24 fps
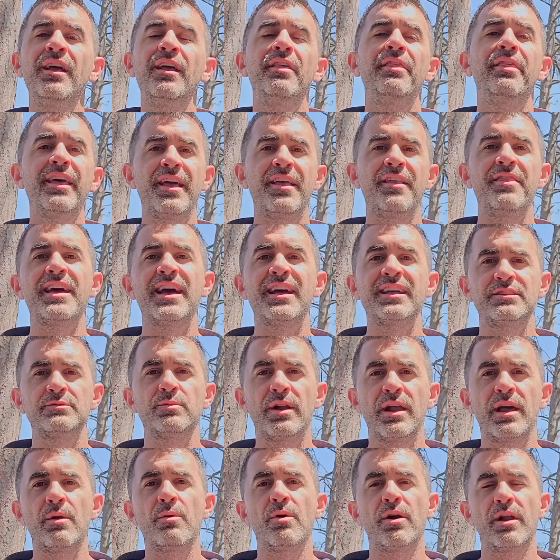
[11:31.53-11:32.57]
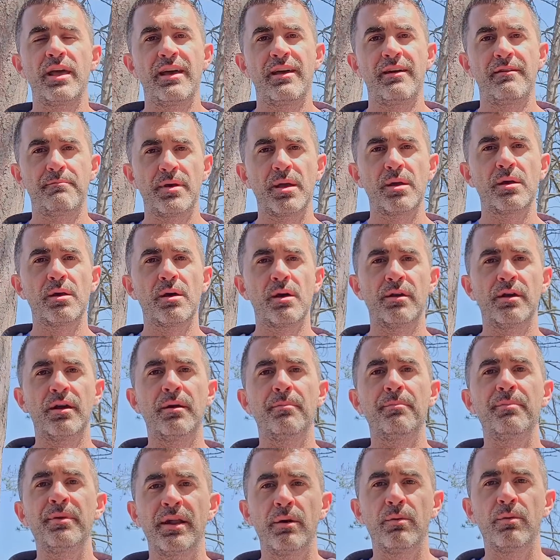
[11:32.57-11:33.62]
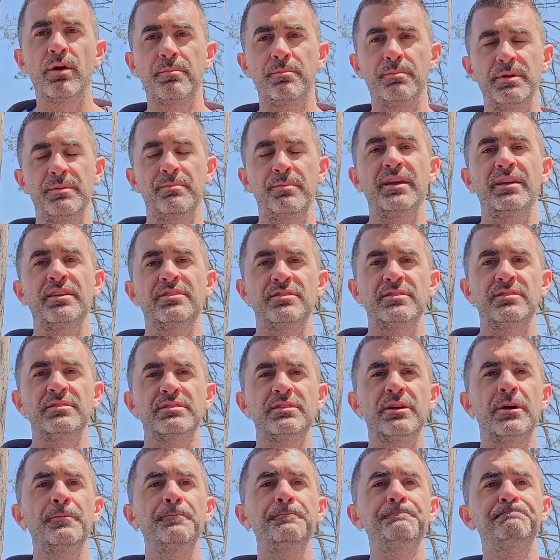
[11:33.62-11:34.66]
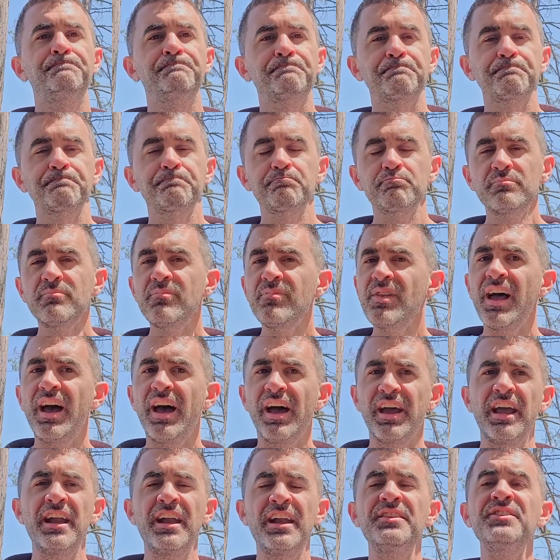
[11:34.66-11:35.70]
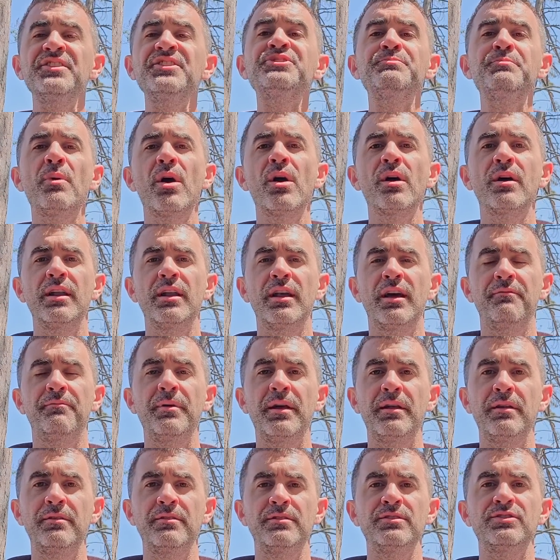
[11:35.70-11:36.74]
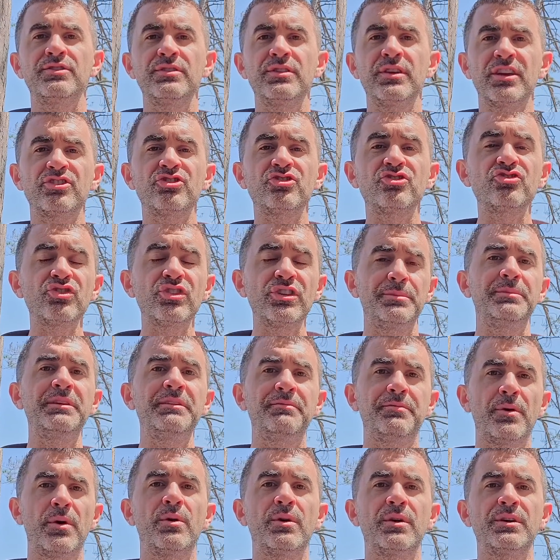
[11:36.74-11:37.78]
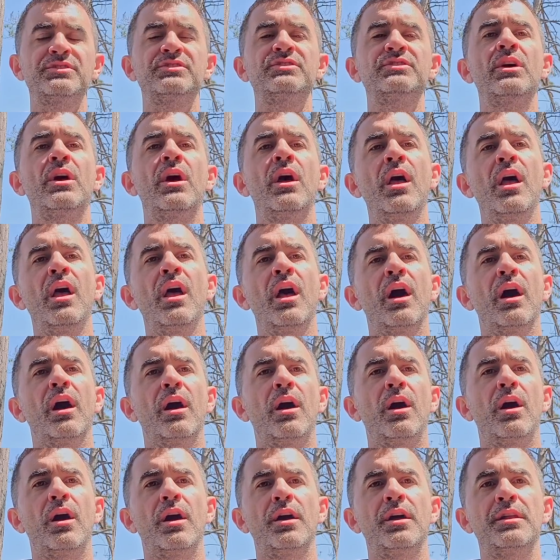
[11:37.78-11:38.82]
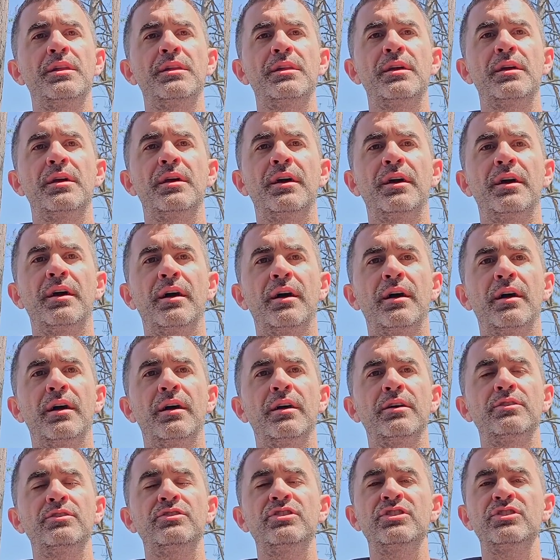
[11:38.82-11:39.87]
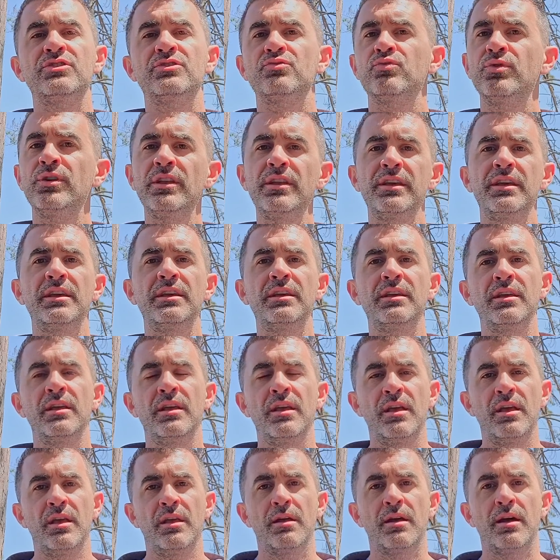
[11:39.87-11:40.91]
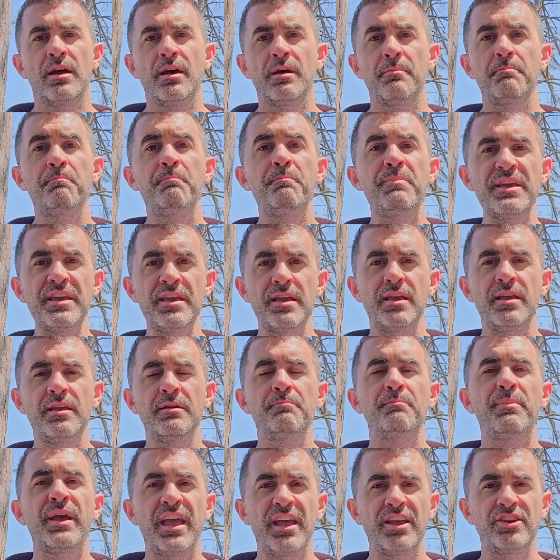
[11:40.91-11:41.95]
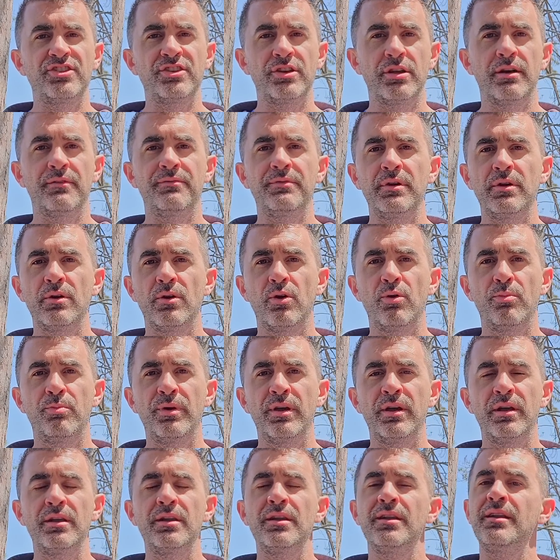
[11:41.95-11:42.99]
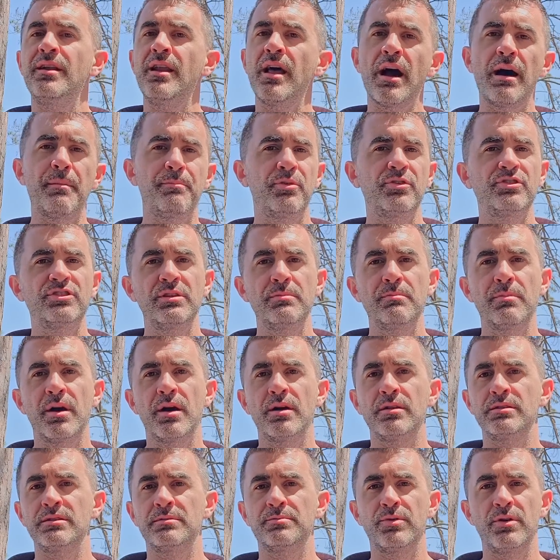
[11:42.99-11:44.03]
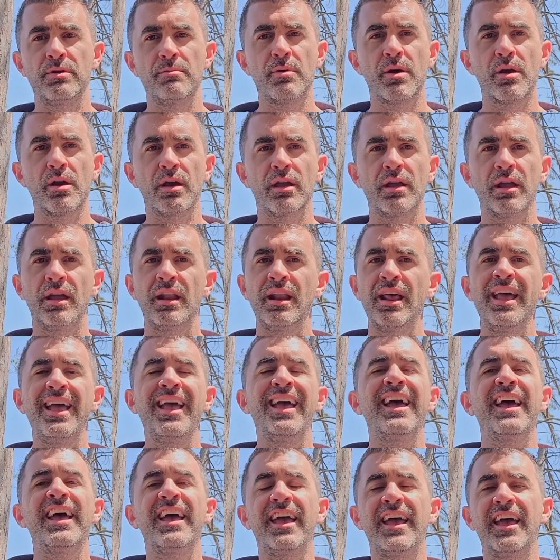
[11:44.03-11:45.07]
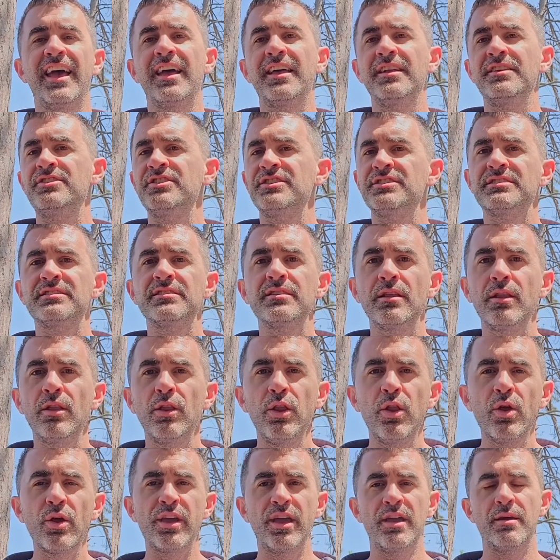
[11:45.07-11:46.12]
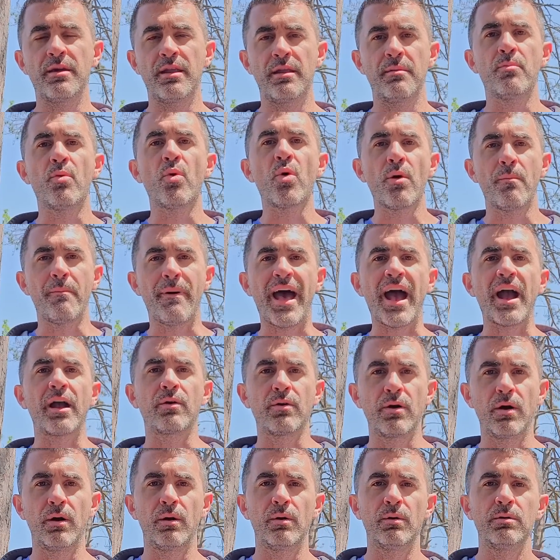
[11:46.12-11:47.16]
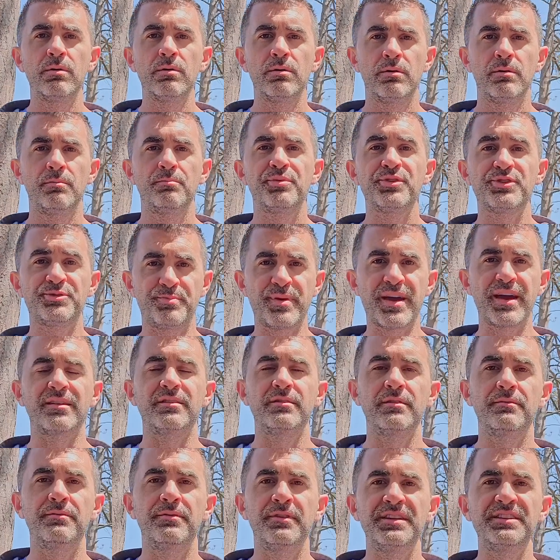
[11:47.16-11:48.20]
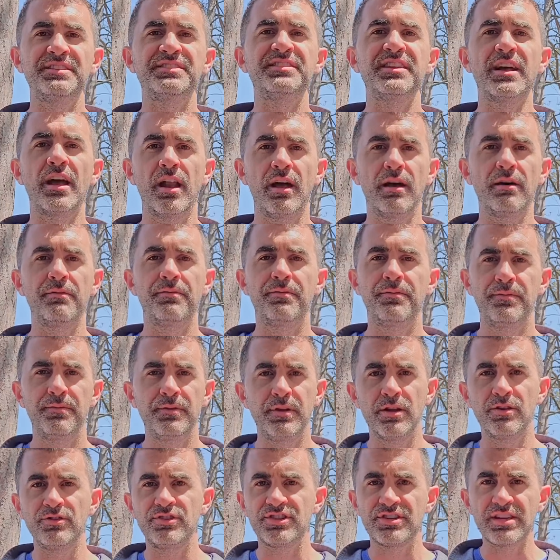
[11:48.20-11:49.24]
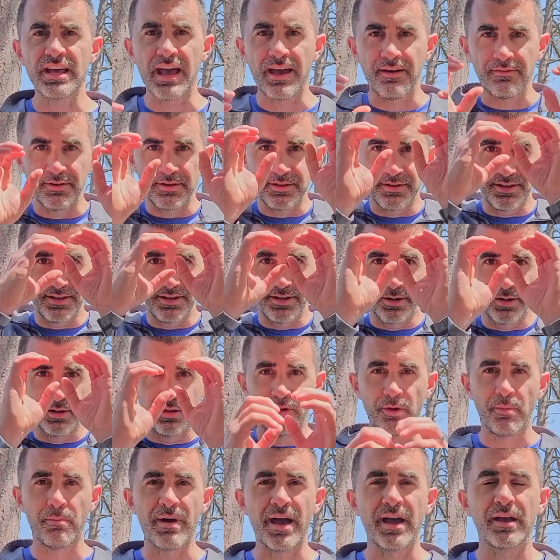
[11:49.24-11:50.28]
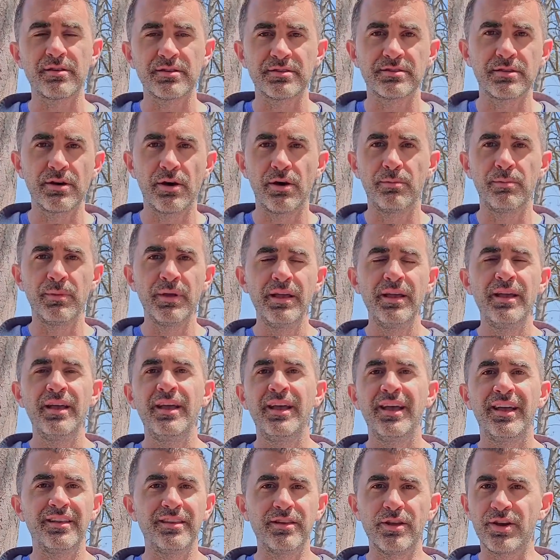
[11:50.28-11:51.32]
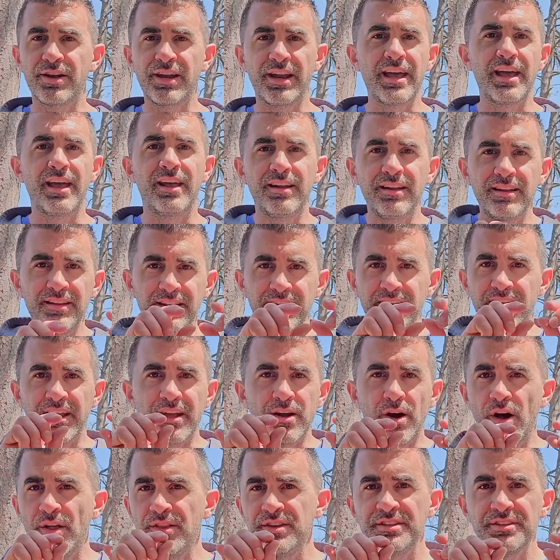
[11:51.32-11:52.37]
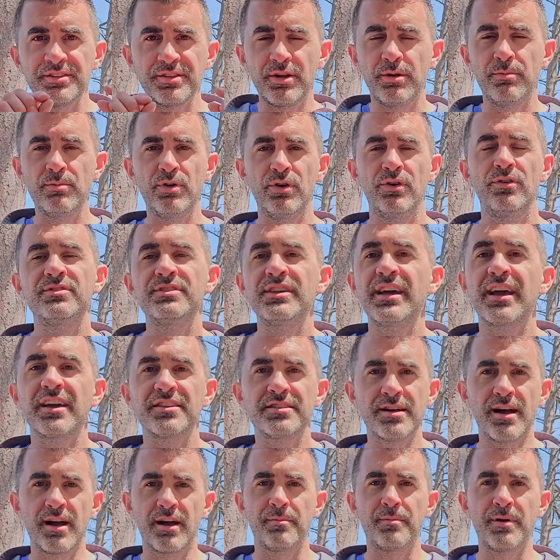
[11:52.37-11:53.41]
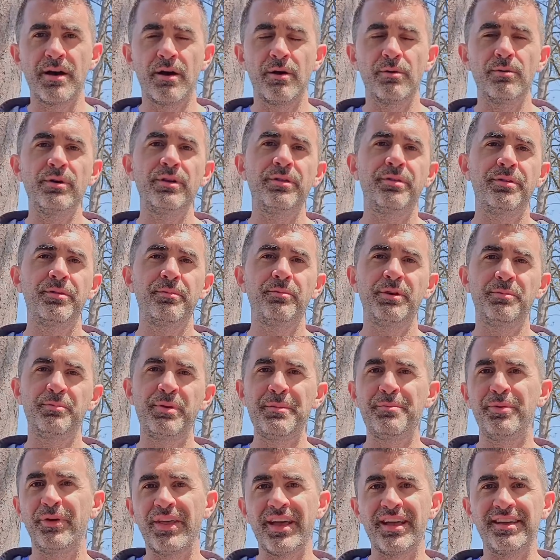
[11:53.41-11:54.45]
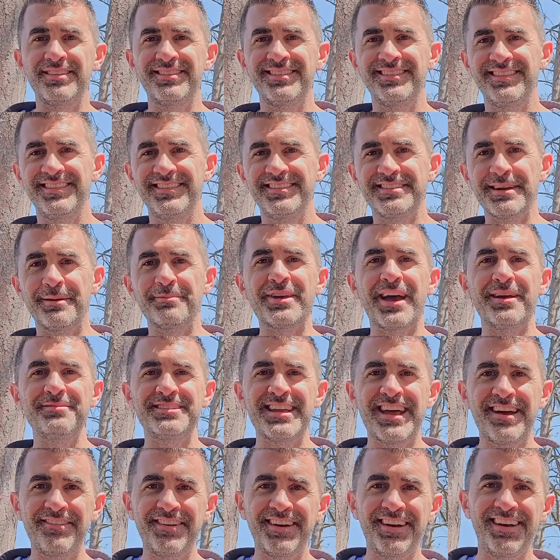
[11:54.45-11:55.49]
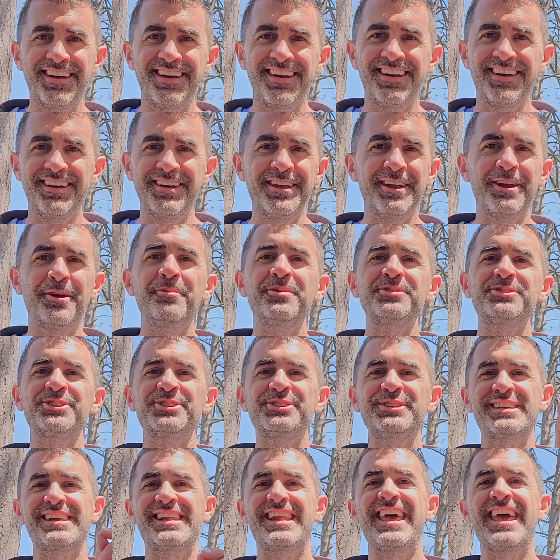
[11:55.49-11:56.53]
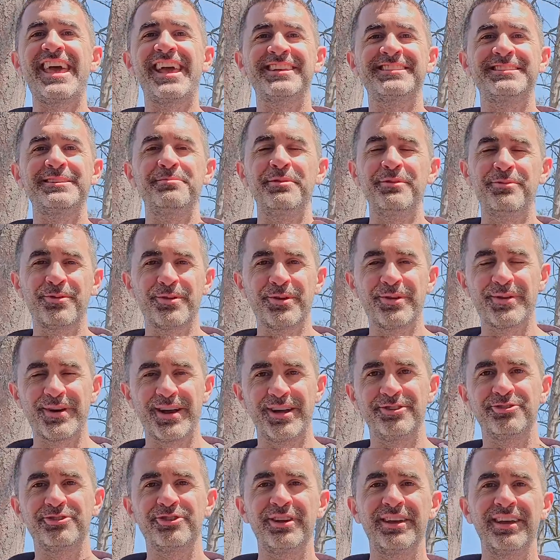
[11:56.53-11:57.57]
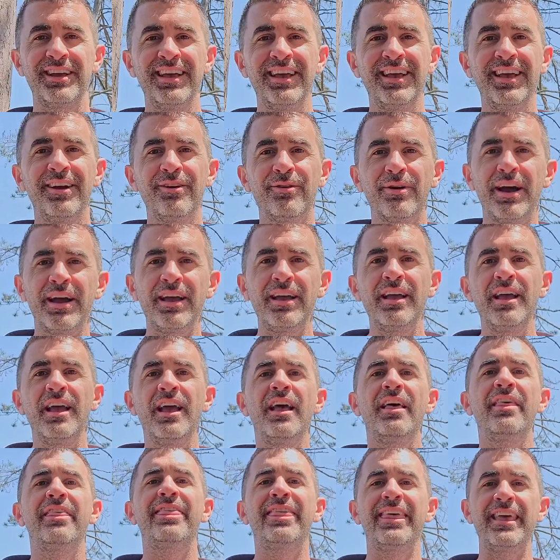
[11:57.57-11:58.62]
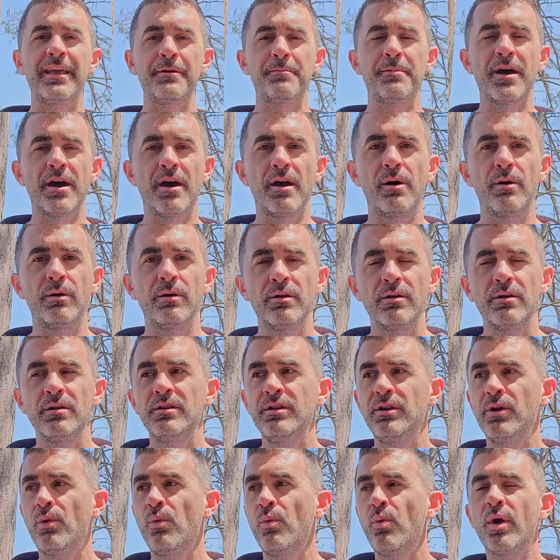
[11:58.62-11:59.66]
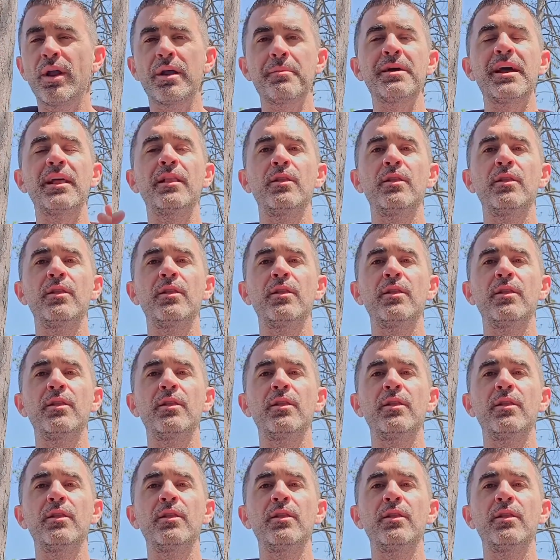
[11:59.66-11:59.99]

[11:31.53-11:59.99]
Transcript: then that's when I want to have my guard up and I want to be patient. So, again, in this market, I've been extremely focused on uh, just really uh, being patient off the open, not pushing buttons pre market, and just looking at a more macro perspective instead of you know just having you know a little microscope and looking at like all these little moves like i talk about with with people that sometimes have a, a it almost looks like an exit before their entry right think about you know what am i